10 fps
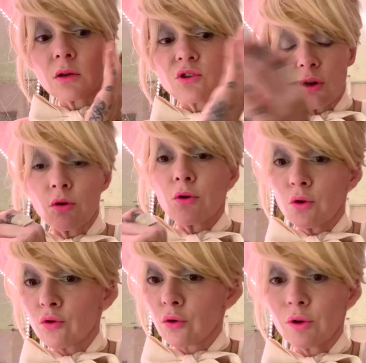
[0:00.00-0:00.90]
gender
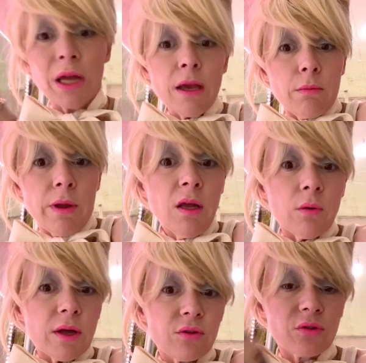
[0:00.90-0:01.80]
neutral name
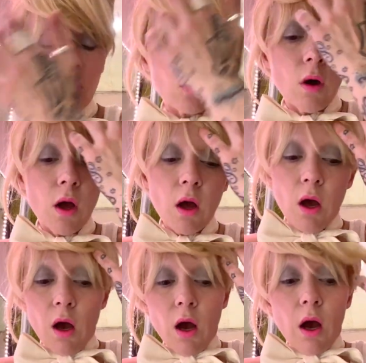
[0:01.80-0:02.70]
anyways. So
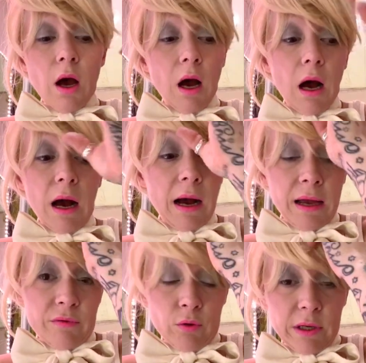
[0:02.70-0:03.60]
I
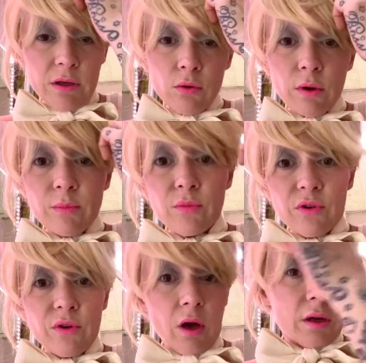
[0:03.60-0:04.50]
have no idea who I'm
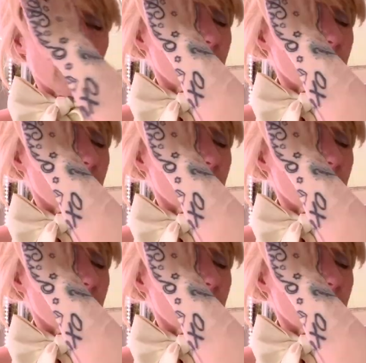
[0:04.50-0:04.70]
talking